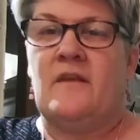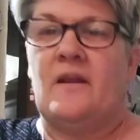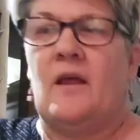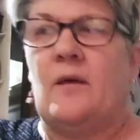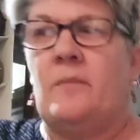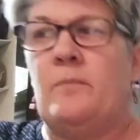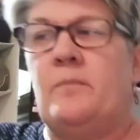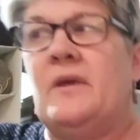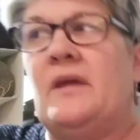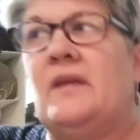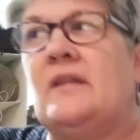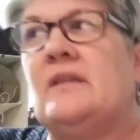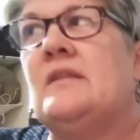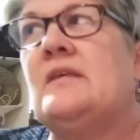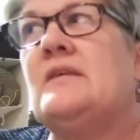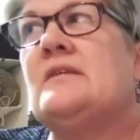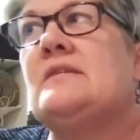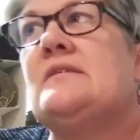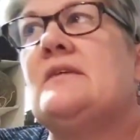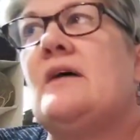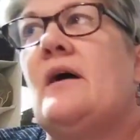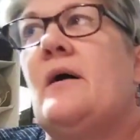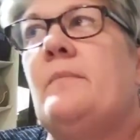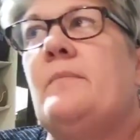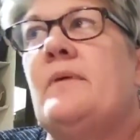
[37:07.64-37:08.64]
And then I
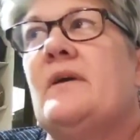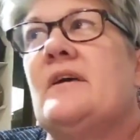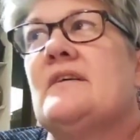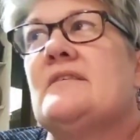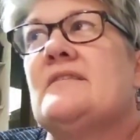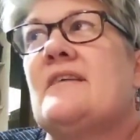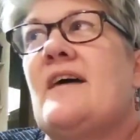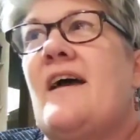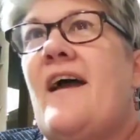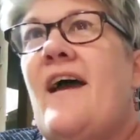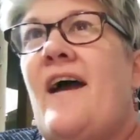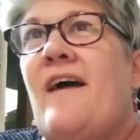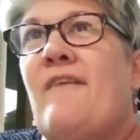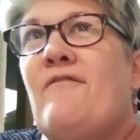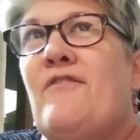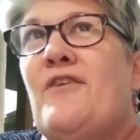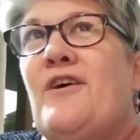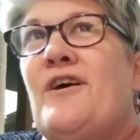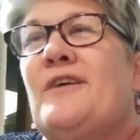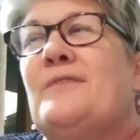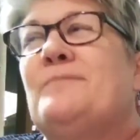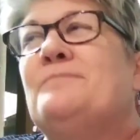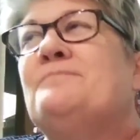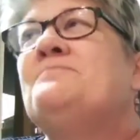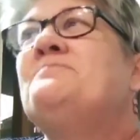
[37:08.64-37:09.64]
picked this up because I
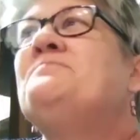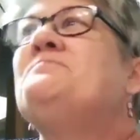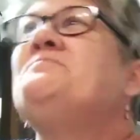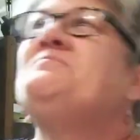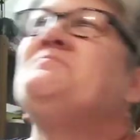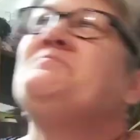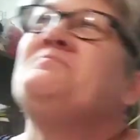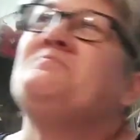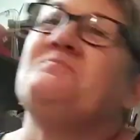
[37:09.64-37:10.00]
have a